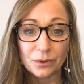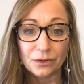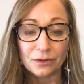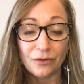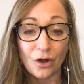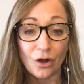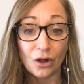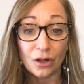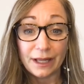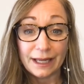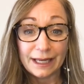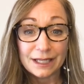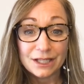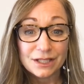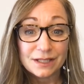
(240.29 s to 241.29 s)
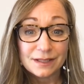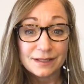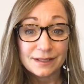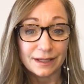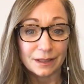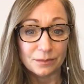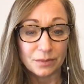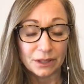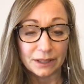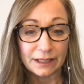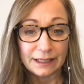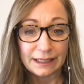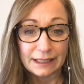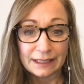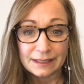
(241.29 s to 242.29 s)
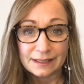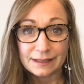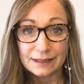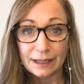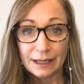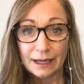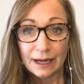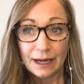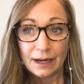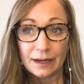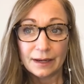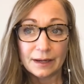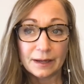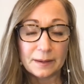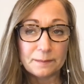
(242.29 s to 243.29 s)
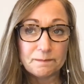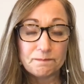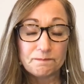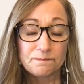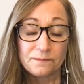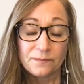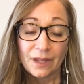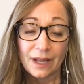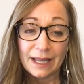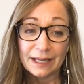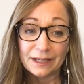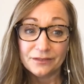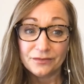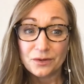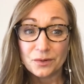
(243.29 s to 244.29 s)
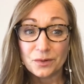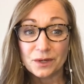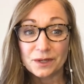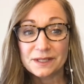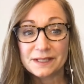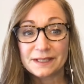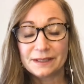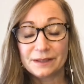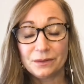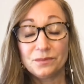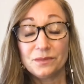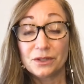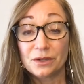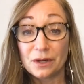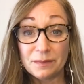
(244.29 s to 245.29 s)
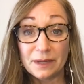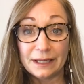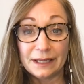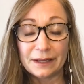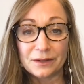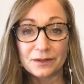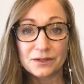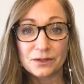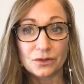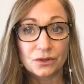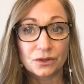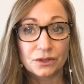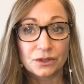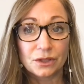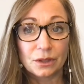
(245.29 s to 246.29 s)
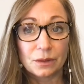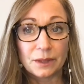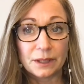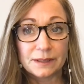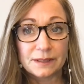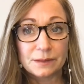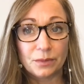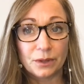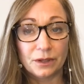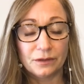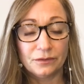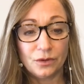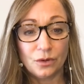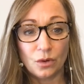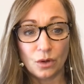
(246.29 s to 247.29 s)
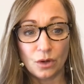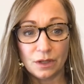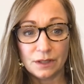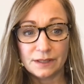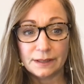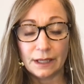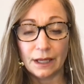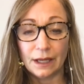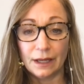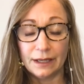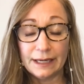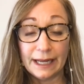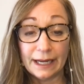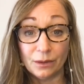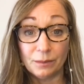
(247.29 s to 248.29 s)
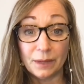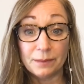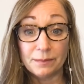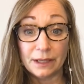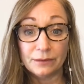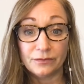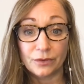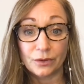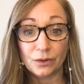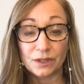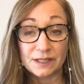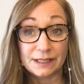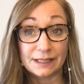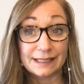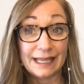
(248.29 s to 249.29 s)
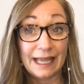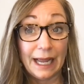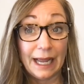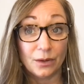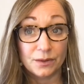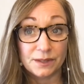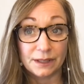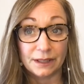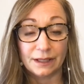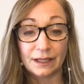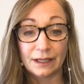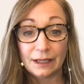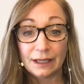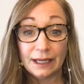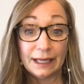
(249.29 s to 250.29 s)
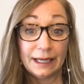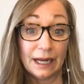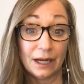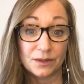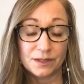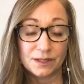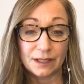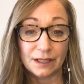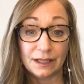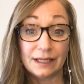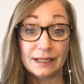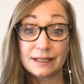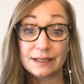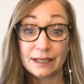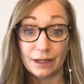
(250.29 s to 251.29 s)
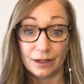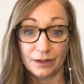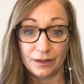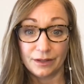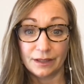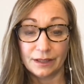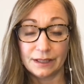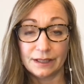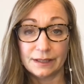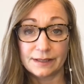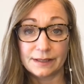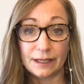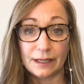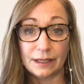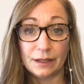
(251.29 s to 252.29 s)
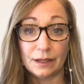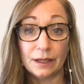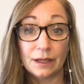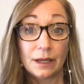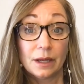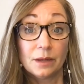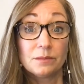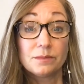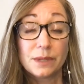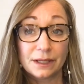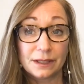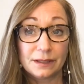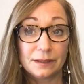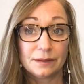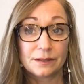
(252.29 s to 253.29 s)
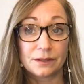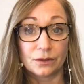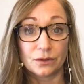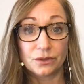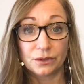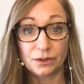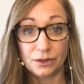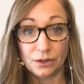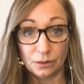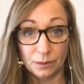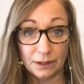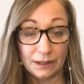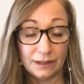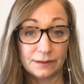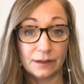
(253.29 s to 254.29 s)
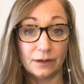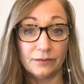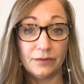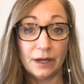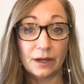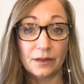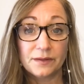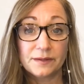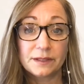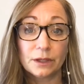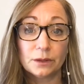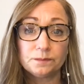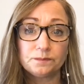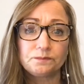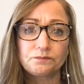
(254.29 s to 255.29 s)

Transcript: of all ages and abilities. And of course, there are many other social determinants, but of course, now my main focus is housing, and housing is health and is a big social determinant of health. So